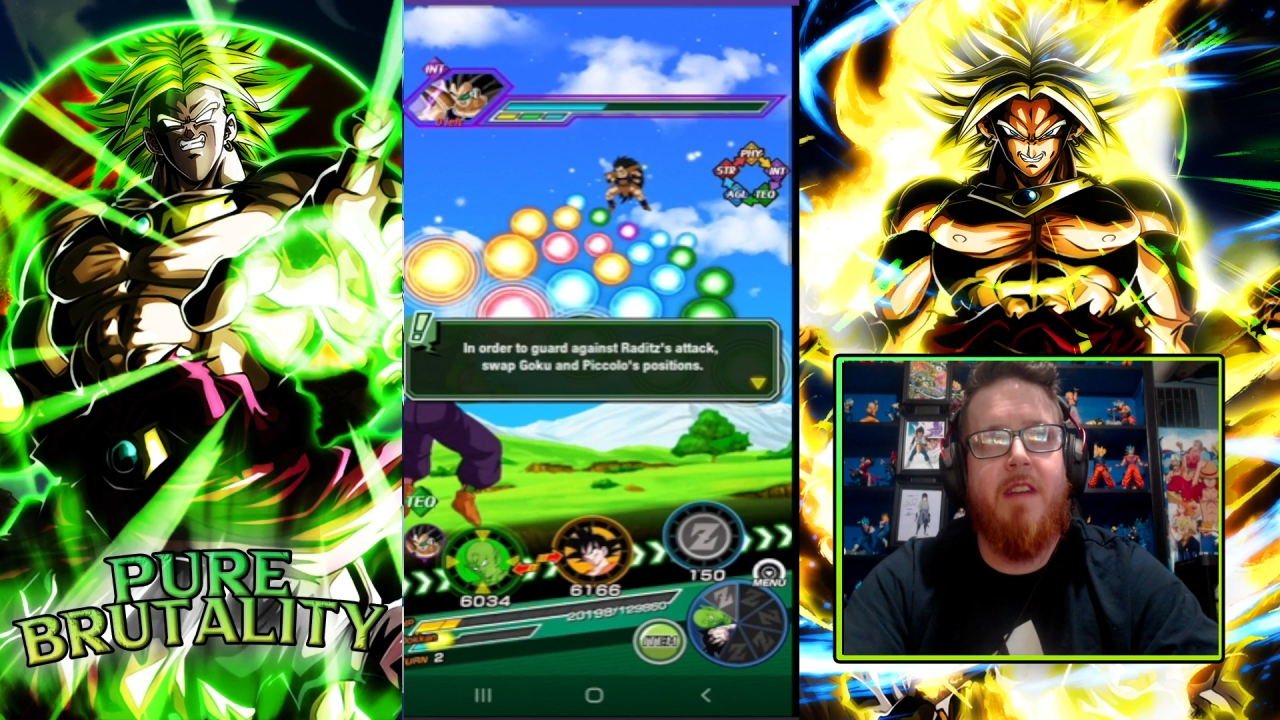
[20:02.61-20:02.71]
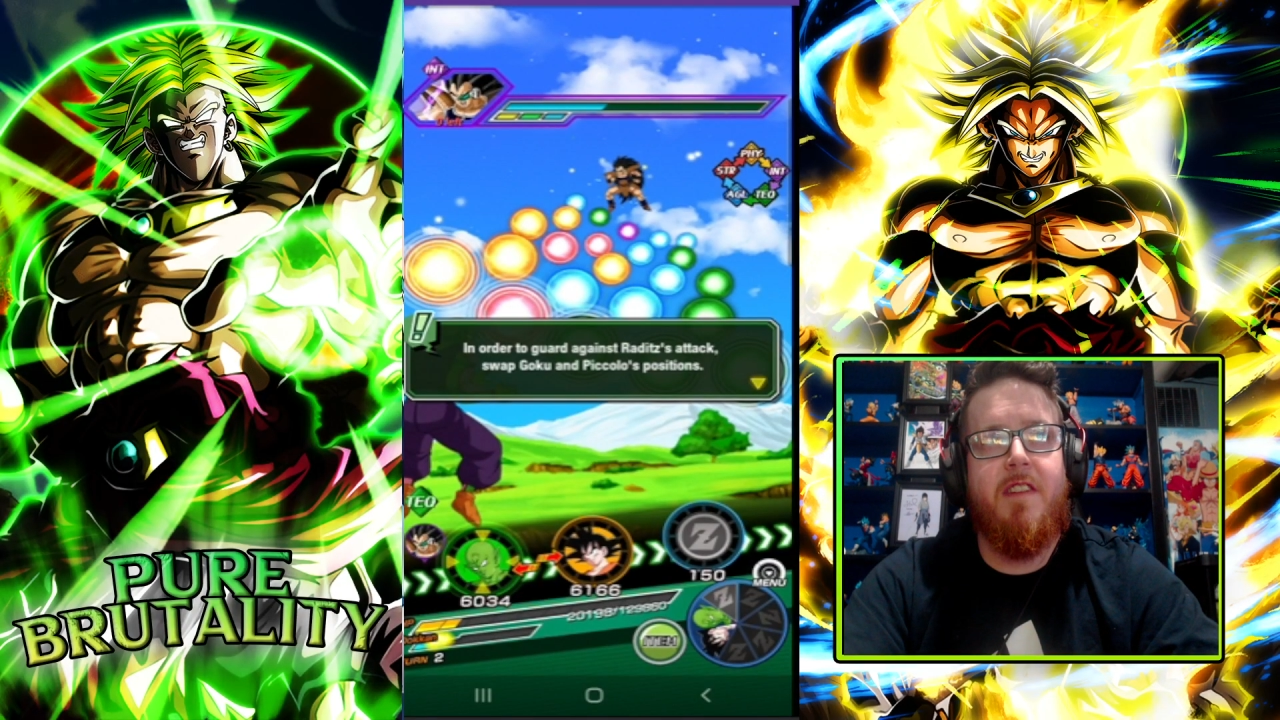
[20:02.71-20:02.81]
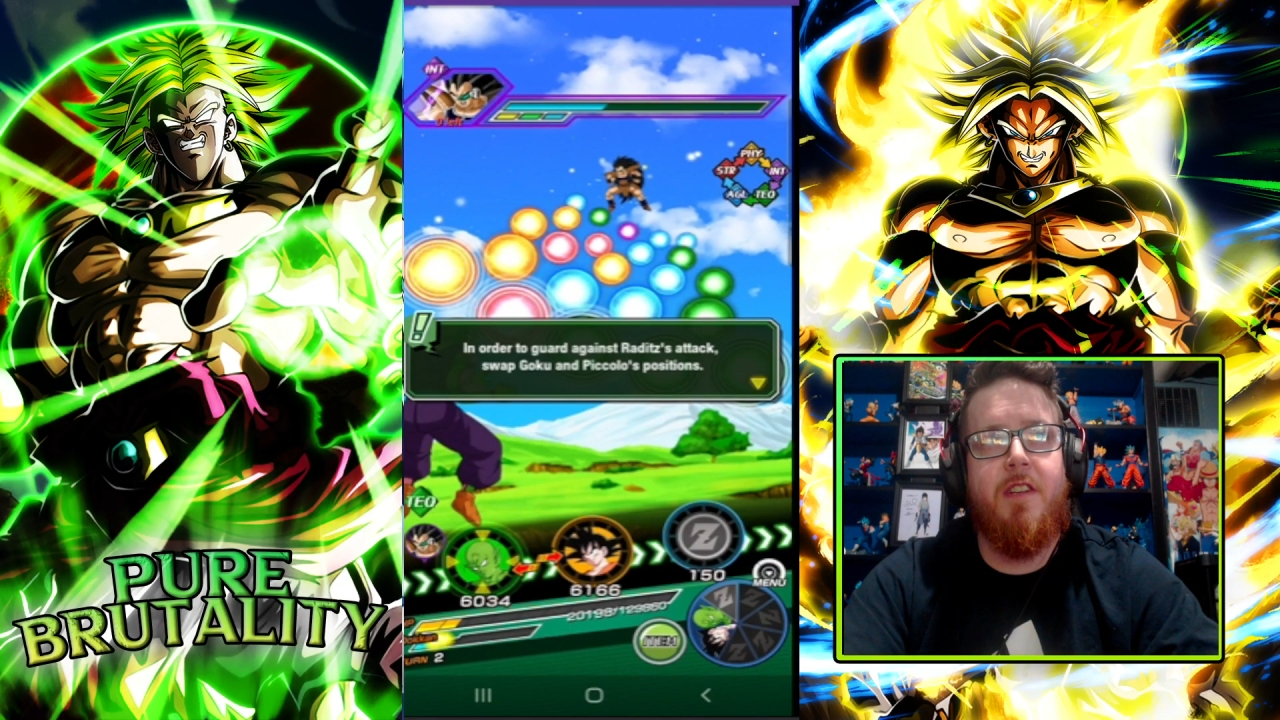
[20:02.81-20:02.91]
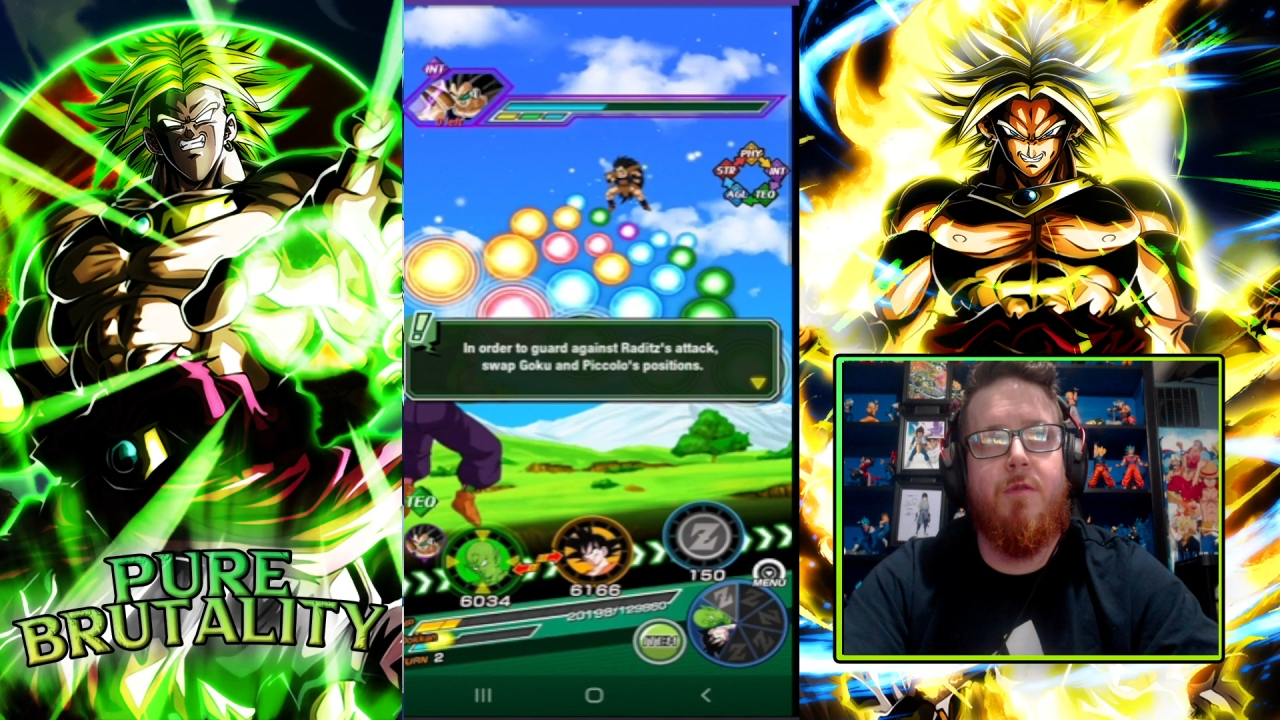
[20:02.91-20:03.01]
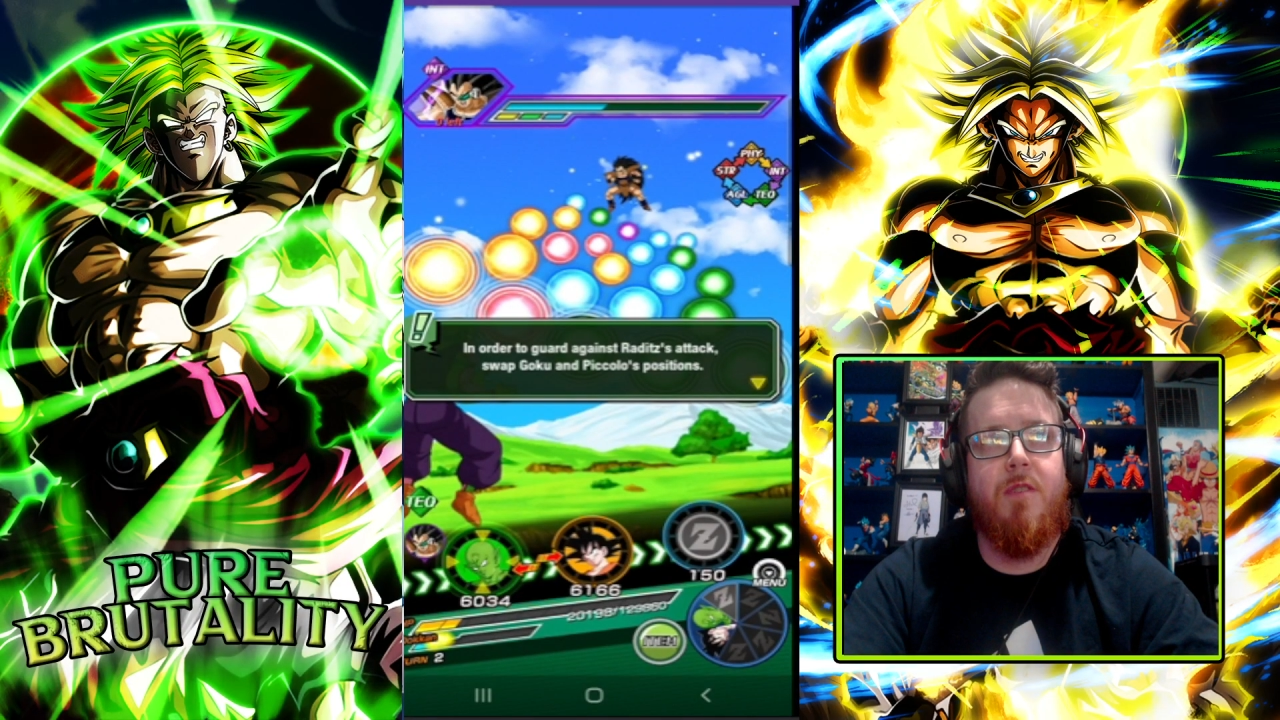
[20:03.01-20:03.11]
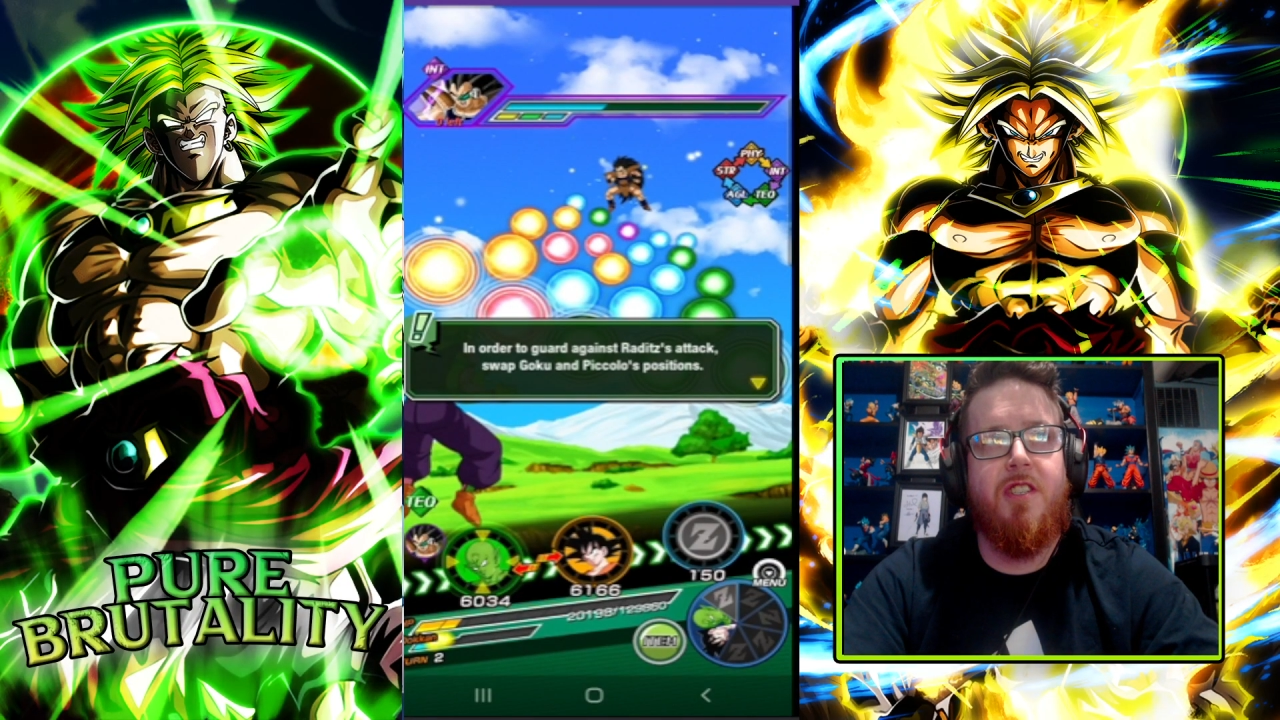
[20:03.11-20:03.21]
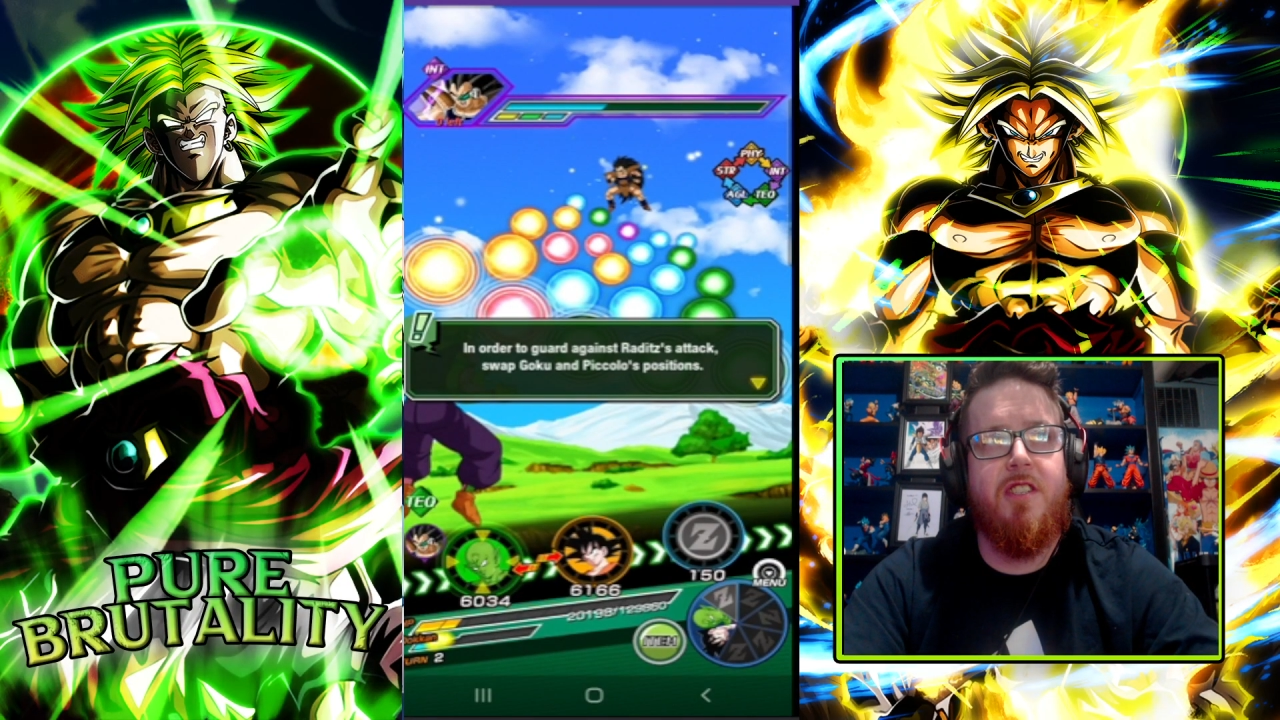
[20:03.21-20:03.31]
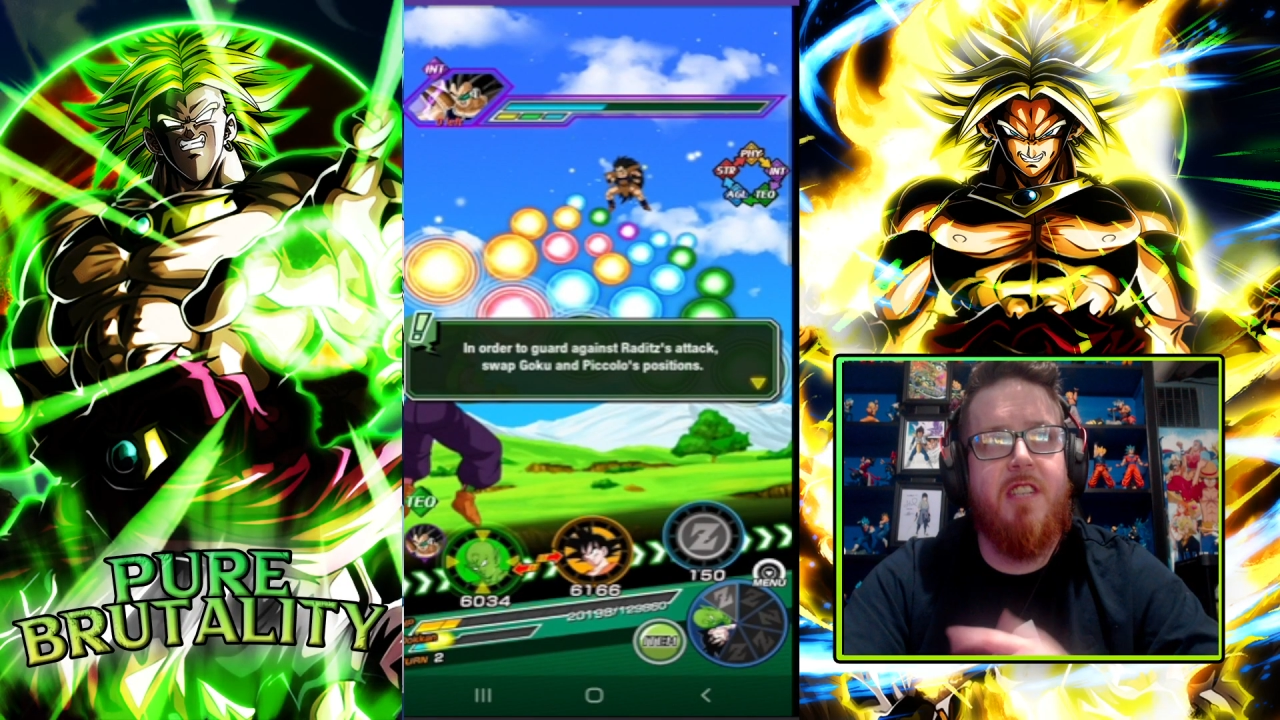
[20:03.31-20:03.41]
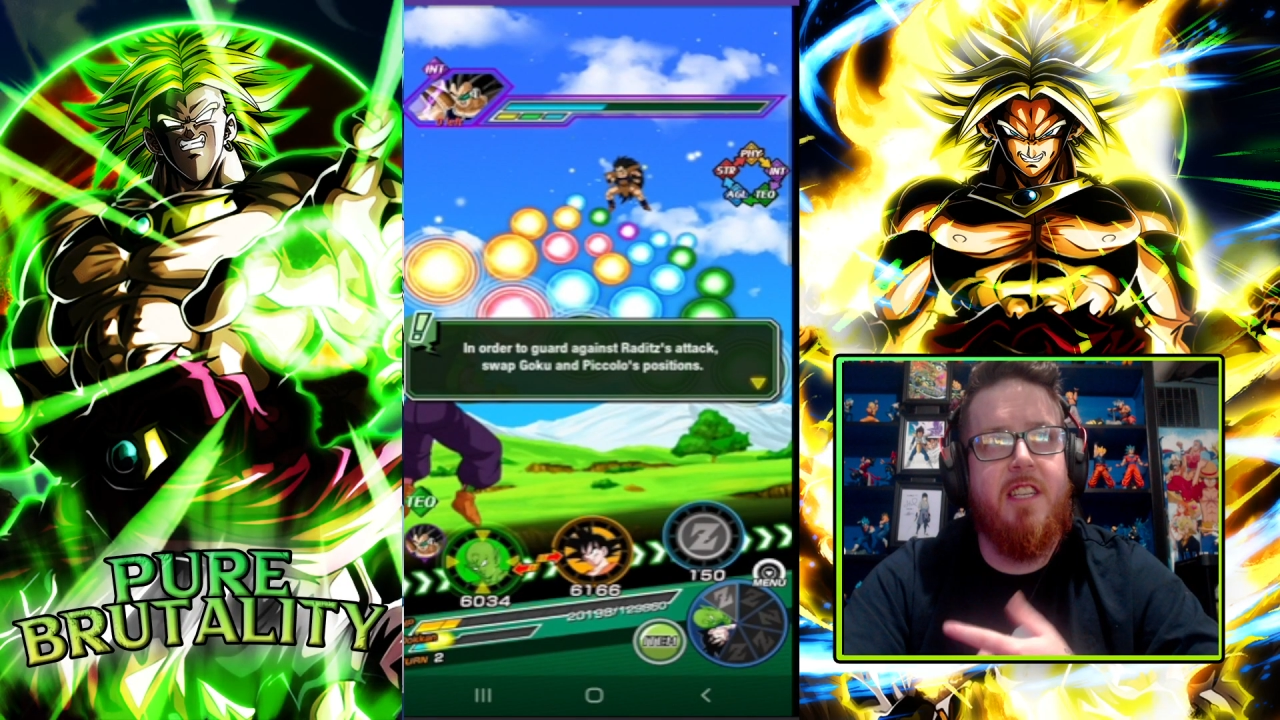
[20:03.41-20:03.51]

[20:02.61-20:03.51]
have any questions,